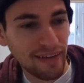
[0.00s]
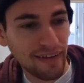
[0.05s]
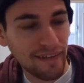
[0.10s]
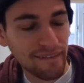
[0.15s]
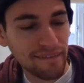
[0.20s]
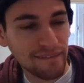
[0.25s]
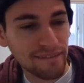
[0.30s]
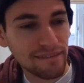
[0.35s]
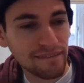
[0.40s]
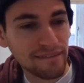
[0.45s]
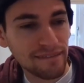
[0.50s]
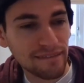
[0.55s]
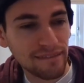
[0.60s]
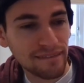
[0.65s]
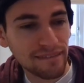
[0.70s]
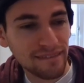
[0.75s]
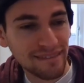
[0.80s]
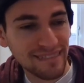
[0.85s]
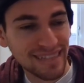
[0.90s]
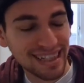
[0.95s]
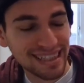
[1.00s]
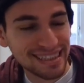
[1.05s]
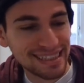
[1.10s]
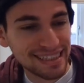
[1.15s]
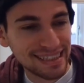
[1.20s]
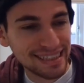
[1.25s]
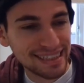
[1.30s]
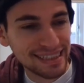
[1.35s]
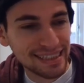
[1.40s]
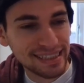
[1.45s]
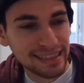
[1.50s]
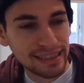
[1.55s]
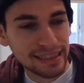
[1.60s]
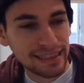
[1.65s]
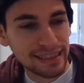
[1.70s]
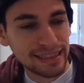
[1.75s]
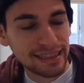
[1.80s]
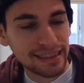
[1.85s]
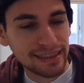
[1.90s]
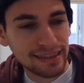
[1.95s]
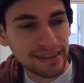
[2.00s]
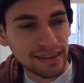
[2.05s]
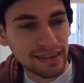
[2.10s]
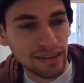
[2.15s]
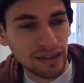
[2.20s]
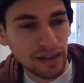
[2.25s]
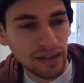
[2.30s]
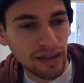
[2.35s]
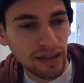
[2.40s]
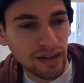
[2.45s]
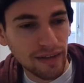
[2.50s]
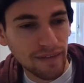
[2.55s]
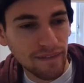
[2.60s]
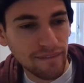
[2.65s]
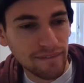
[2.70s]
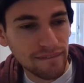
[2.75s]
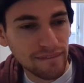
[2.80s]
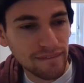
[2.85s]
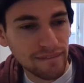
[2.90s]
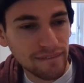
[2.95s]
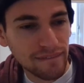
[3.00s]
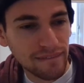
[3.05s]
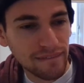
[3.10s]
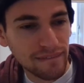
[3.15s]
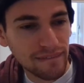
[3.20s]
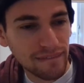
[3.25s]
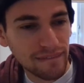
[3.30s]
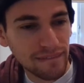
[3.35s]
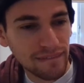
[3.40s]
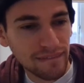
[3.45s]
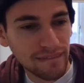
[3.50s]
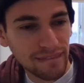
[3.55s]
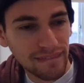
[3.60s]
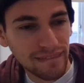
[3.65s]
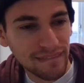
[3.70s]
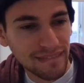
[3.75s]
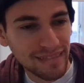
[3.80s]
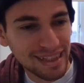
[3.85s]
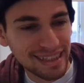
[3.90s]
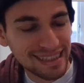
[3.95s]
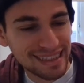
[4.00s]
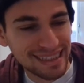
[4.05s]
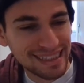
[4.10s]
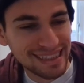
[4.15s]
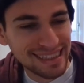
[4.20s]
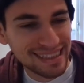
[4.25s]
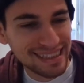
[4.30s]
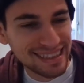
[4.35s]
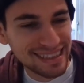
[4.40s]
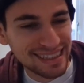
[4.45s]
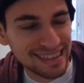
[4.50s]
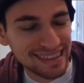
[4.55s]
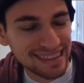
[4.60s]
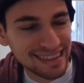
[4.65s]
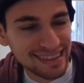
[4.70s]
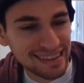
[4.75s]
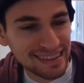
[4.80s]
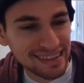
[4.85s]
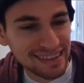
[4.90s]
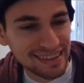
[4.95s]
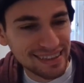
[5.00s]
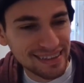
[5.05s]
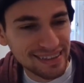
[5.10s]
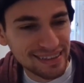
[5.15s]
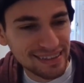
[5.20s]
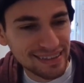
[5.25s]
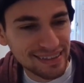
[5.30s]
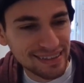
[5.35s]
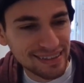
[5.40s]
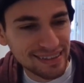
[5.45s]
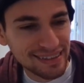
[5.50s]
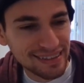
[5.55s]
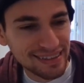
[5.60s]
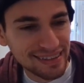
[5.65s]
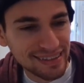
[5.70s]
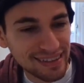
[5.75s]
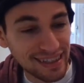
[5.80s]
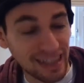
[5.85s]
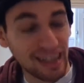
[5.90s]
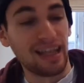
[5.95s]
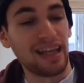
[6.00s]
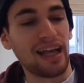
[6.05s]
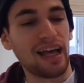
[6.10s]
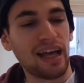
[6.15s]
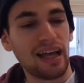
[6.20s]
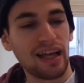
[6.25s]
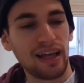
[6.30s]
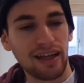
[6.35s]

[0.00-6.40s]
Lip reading: (silence)